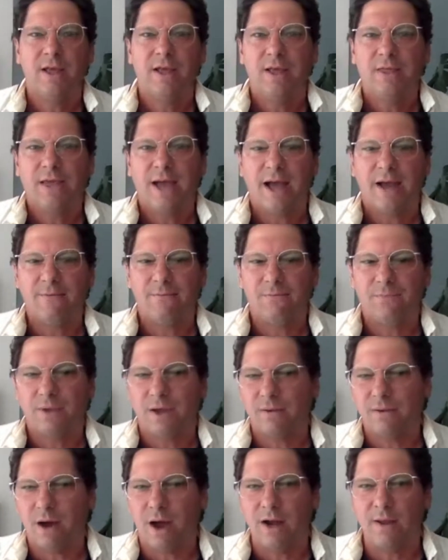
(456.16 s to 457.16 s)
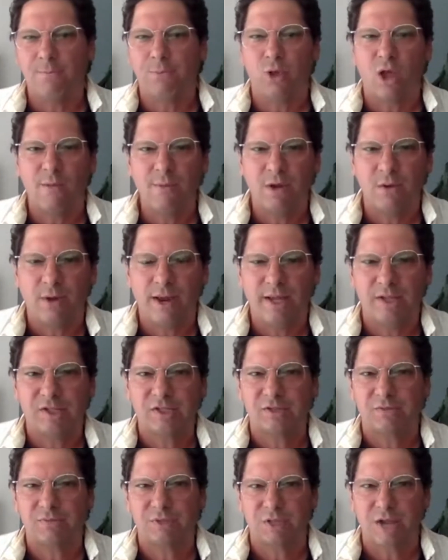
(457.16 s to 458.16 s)
that unemployment rates
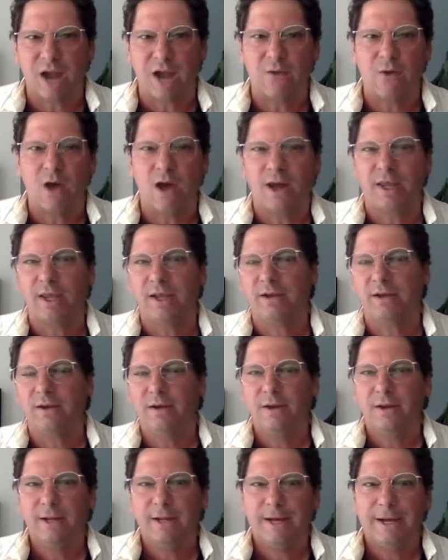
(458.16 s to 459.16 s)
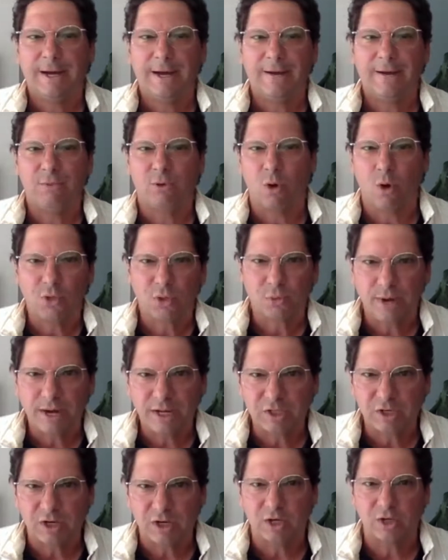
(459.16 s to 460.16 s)
skyrocket, growth
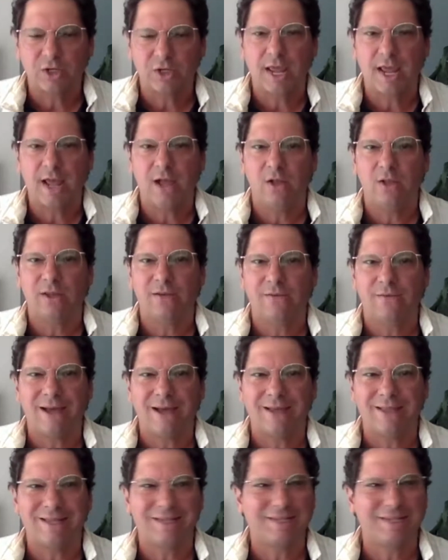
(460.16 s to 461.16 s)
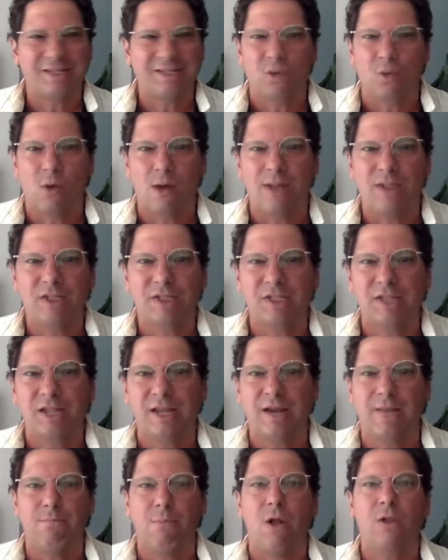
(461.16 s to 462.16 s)
rates are curtailed. In fact, this is a once
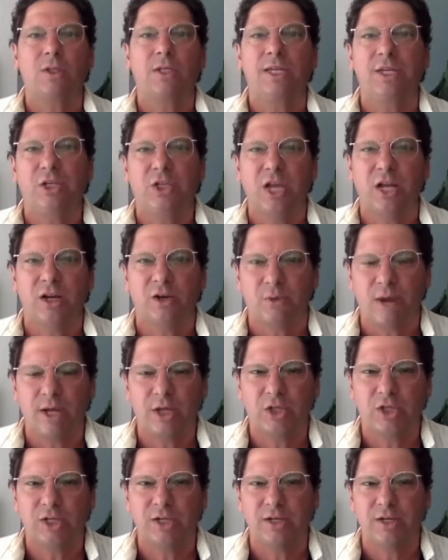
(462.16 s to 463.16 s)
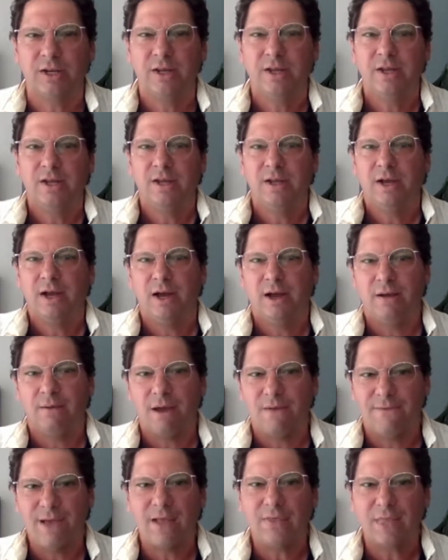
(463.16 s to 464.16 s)
in a multi-generation
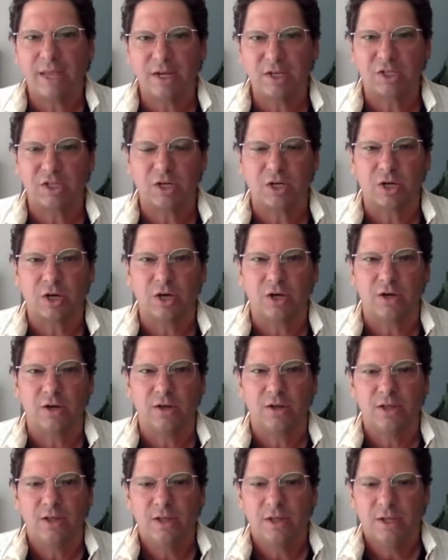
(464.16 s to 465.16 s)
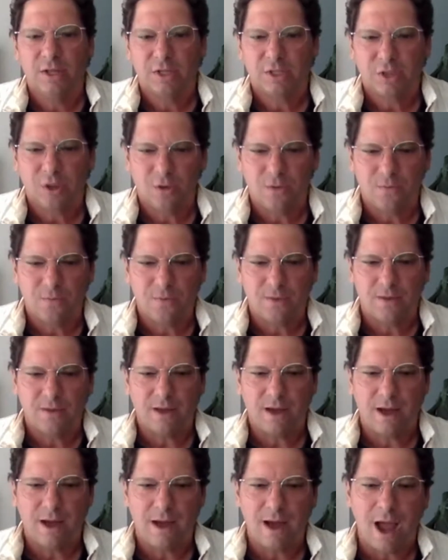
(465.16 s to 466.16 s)
event that has occurred. So
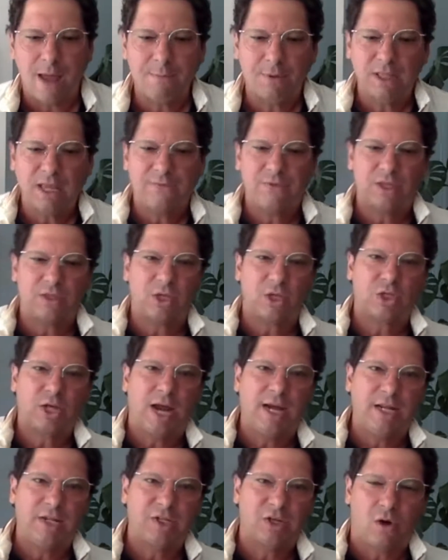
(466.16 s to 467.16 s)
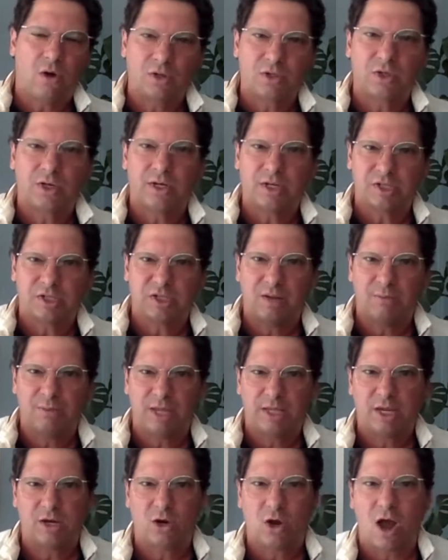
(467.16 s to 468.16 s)
I believe that the Chinese are also going to
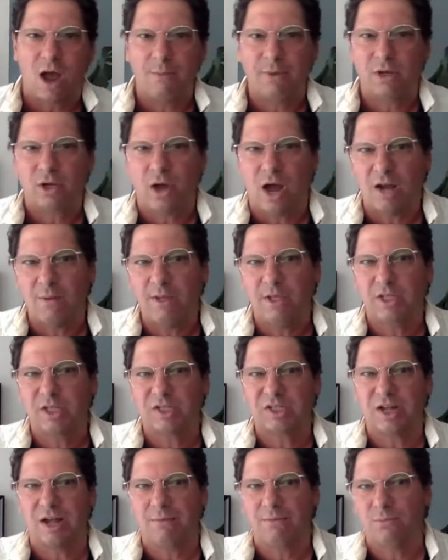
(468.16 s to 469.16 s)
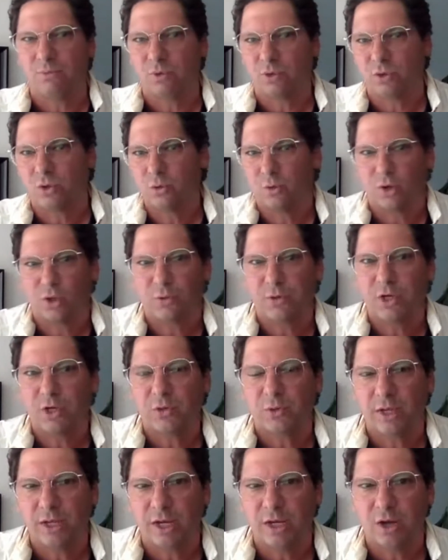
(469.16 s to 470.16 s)
stimulate their economy to some $2 or $3
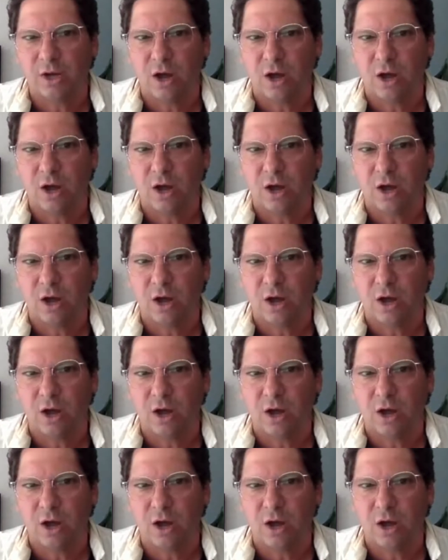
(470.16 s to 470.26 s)
trillion.